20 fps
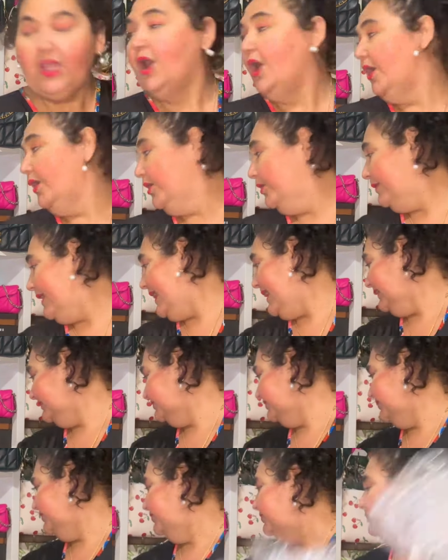Oh,
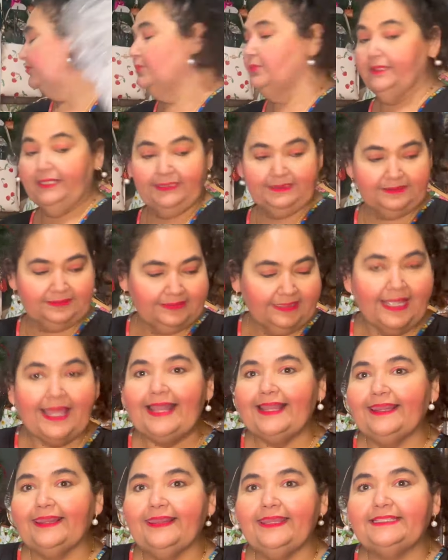actually, you know what?
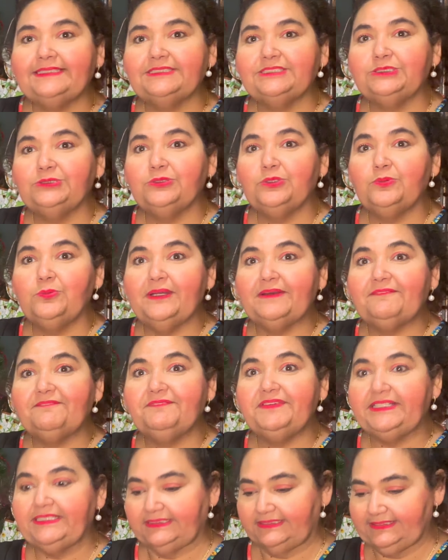Let's do what
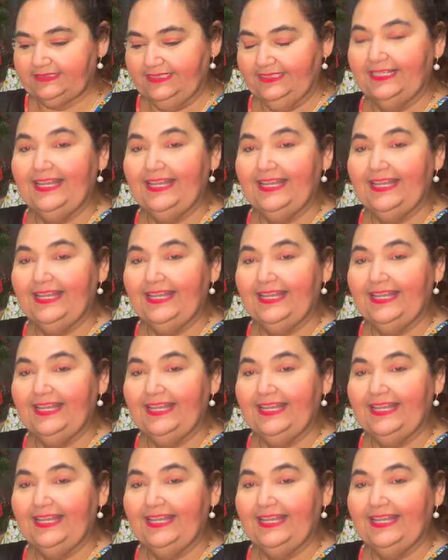fits.